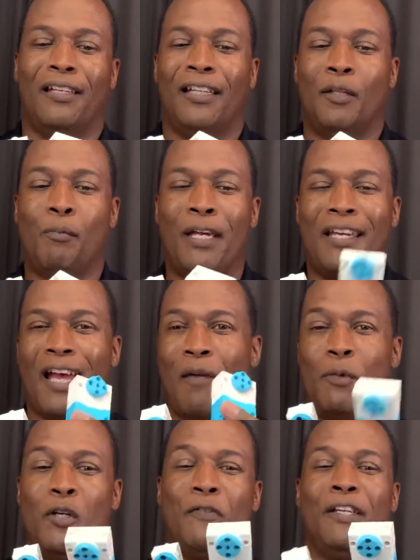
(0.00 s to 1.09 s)
the big guy
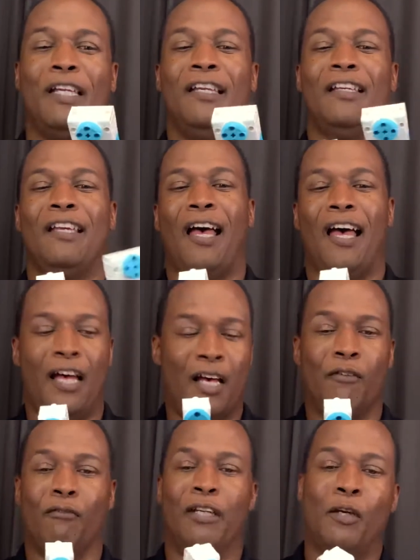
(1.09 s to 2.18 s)
moving
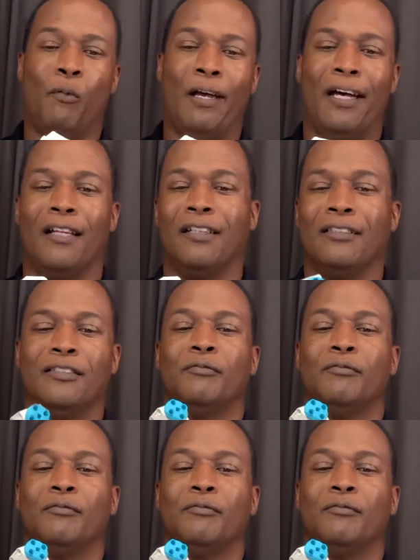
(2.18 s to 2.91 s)
really well.